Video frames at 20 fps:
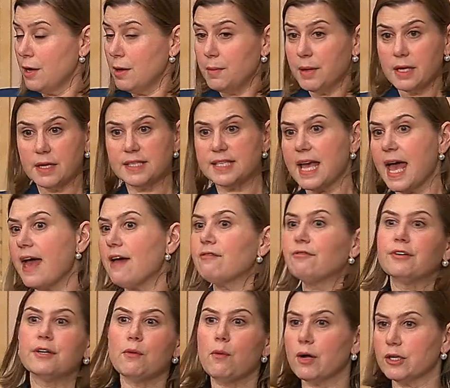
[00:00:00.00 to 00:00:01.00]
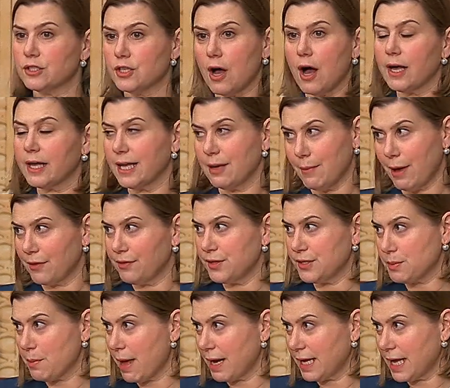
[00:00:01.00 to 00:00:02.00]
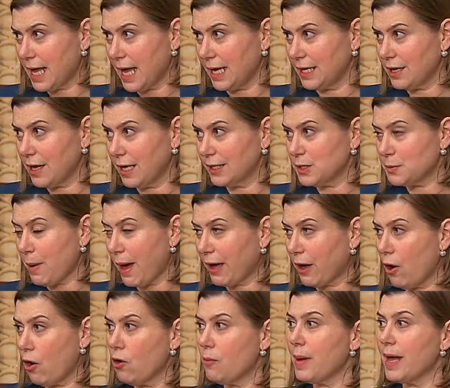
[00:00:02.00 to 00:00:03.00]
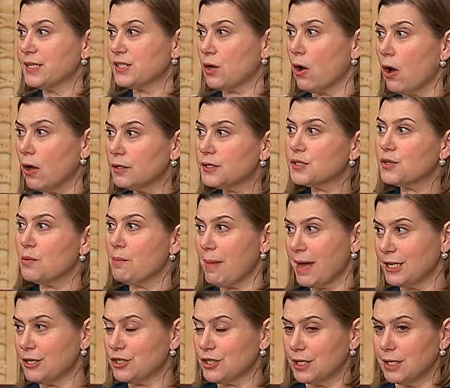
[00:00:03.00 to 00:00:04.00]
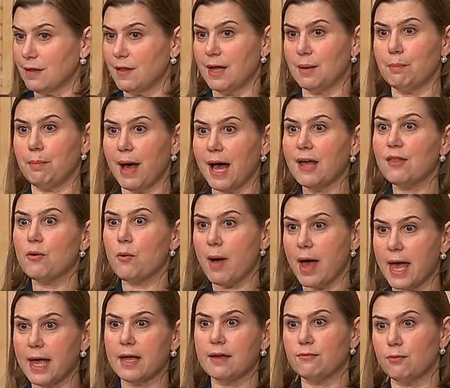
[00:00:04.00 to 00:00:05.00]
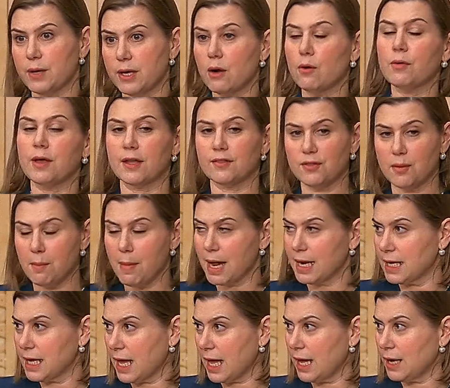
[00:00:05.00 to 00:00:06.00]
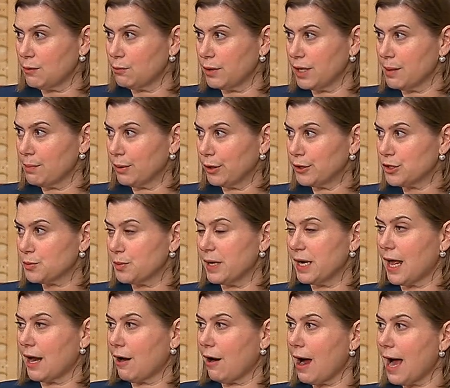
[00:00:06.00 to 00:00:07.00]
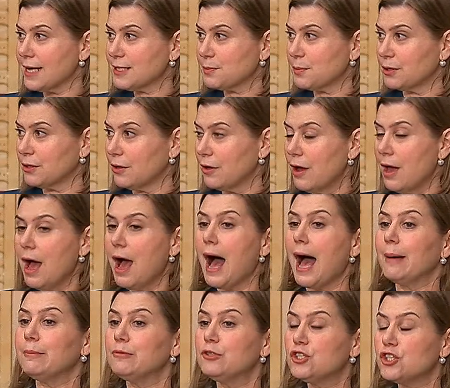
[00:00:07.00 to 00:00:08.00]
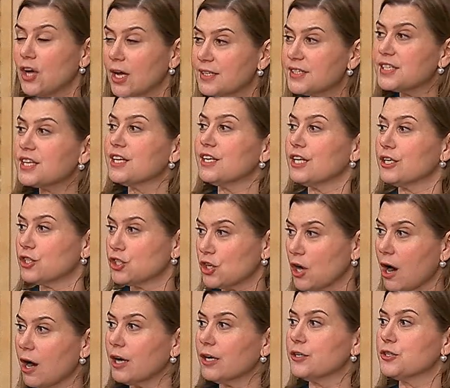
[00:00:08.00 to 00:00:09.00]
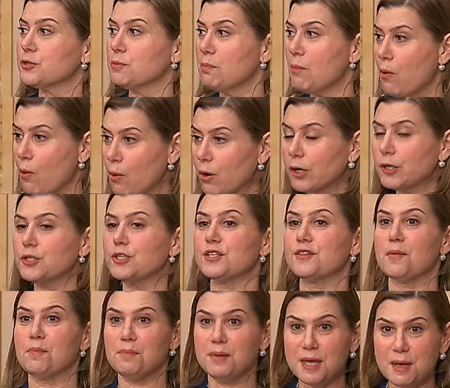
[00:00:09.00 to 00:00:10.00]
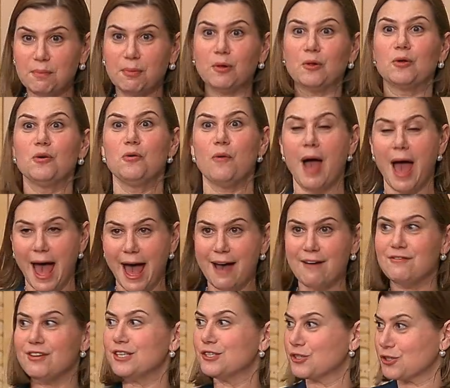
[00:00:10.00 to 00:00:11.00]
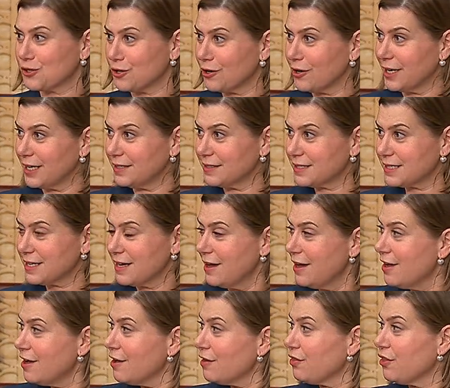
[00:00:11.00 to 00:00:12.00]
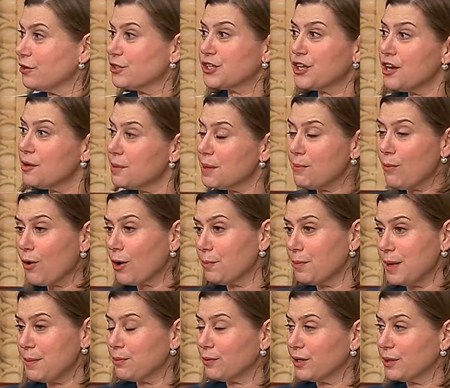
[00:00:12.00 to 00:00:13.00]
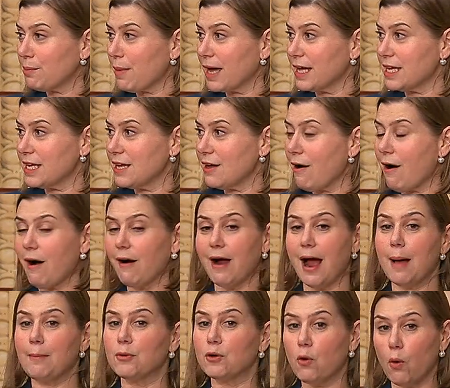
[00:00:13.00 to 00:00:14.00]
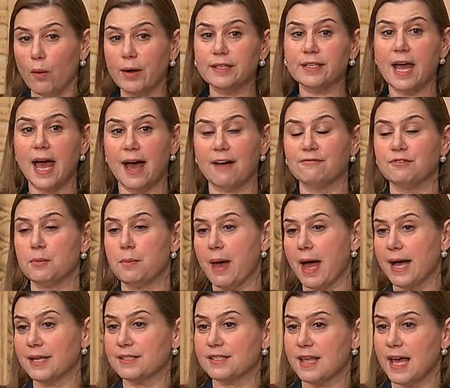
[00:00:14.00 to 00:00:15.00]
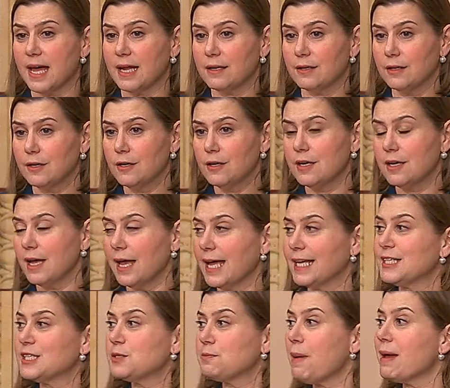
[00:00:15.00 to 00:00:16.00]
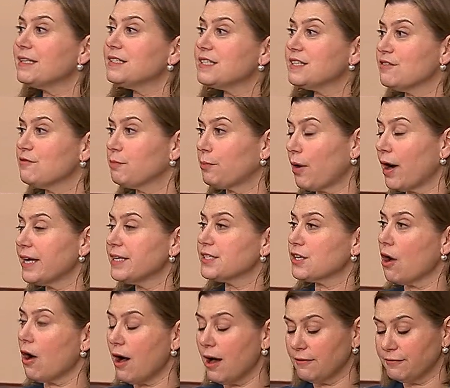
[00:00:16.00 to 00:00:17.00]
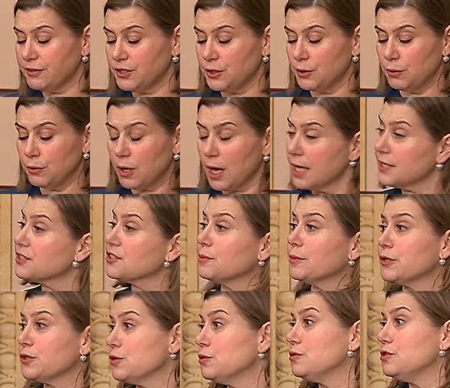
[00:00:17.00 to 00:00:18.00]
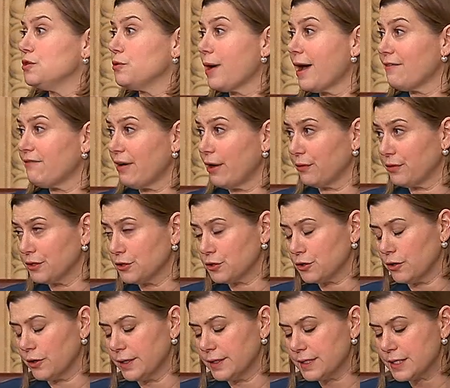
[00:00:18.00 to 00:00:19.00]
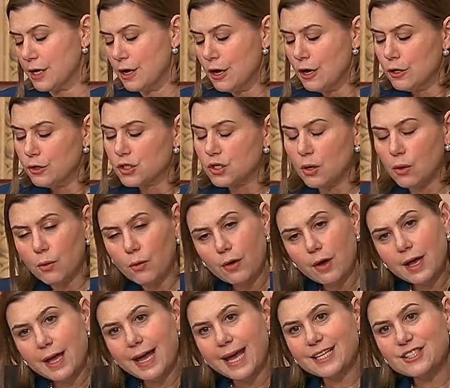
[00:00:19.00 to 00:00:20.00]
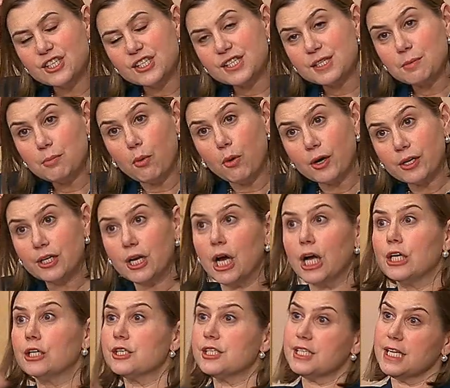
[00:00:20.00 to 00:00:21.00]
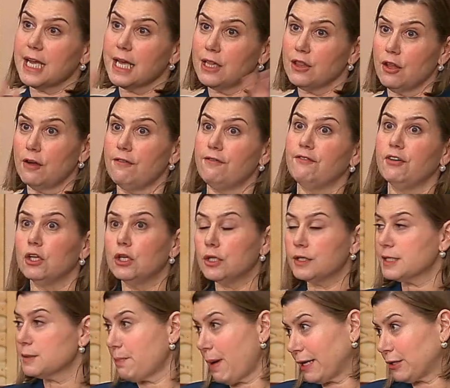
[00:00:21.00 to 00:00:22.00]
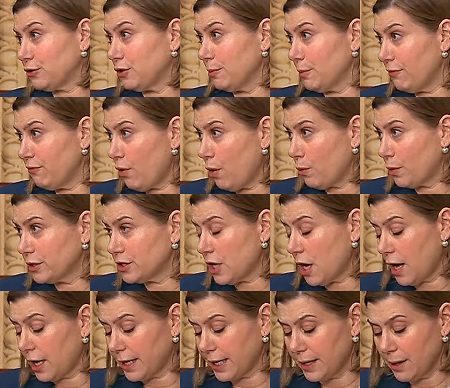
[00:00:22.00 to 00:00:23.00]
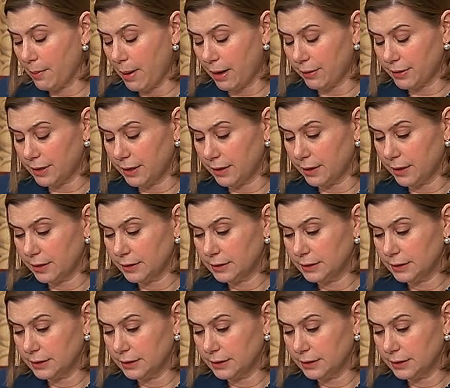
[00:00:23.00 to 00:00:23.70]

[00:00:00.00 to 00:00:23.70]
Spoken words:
Because everyone talking about these Medicaid cuts back home has also mentioned that, by the way, if we don't get the Medicaid reimbursement at our hospital, I'm just going to charge more to the people who have insurance. There's going to be more people in my ER. I'm going to have to pass that expensive price off to customers who do have health insurance. So it's just important to understand the full spectrum of what we're talking about here.